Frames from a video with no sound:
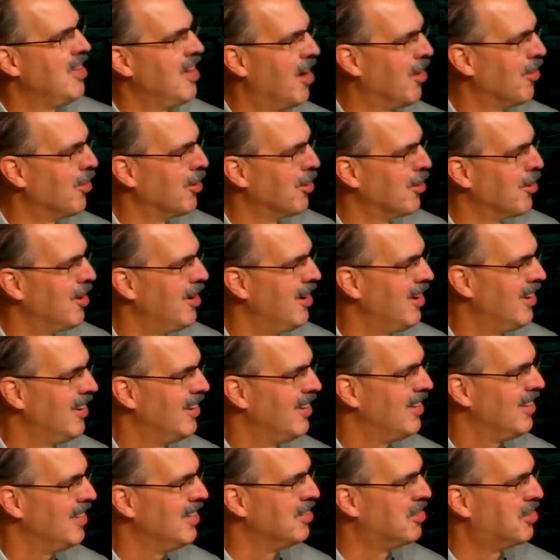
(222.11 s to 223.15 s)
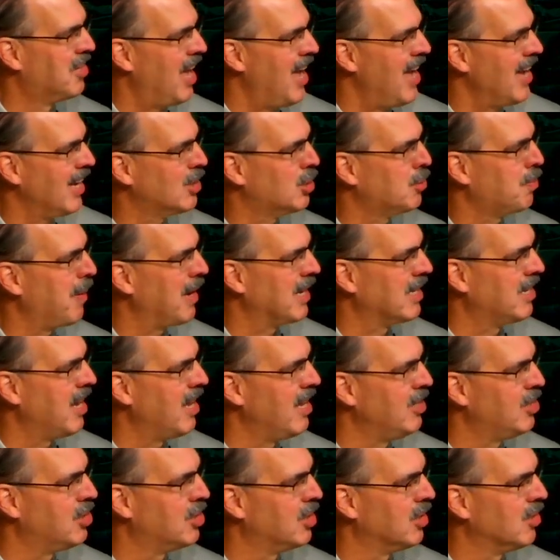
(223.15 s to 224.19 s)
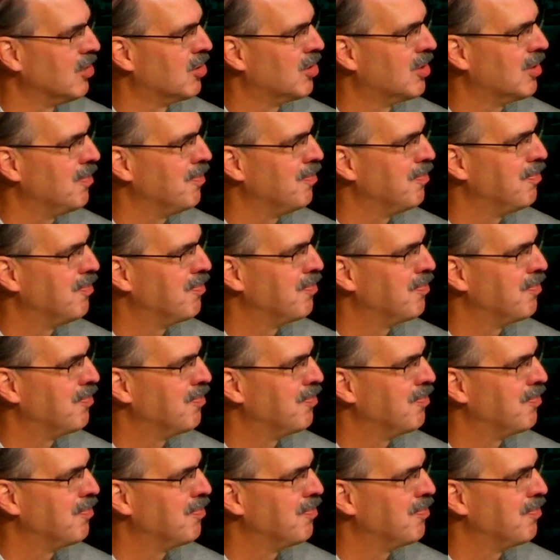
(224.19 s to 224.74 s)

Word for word: the other is expectations.